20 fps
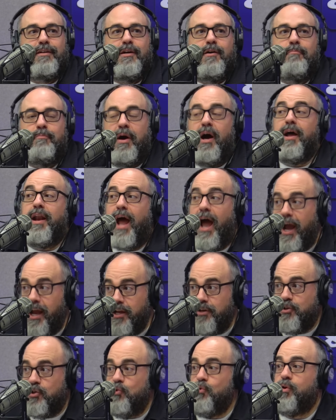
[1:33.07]
But I
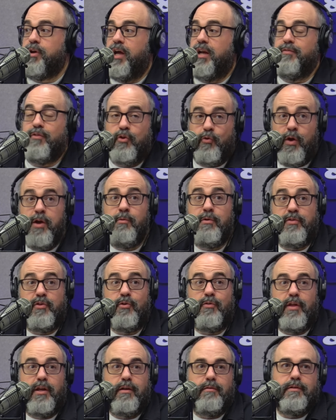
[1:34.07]
do kind of agree with you
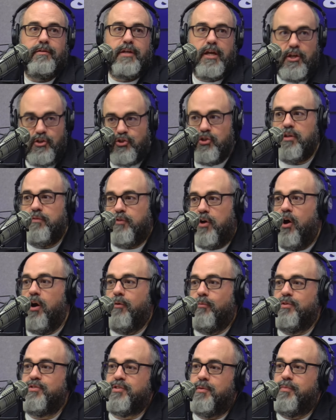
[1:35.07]
that he should have gone
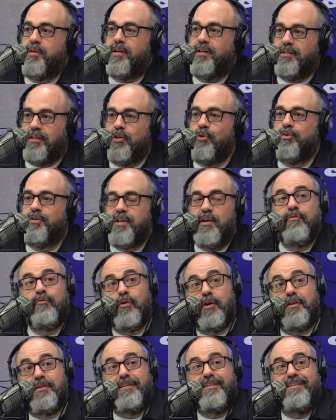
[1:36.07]
with something a little different.